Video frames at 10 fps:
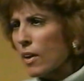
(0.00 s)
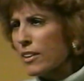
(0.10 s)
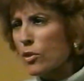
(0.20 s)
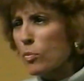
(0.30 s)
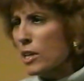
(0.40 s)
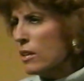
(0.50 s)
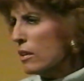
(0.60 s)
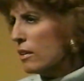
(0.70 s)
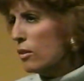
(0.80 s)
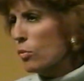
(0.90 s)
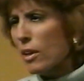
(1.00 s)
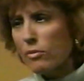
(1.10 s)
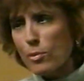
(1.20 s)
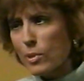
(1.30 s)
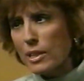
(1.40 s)
You mean you
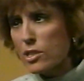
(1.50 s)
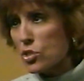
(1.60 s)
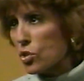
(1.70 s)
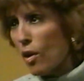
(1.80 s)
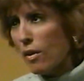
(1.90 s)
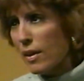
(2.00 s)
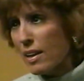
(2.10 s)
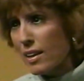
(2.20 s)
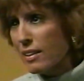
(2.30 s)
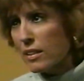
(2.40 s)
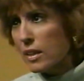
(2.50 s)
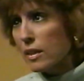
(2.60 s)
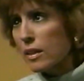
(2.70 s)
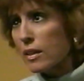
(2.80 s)
never really saw anything?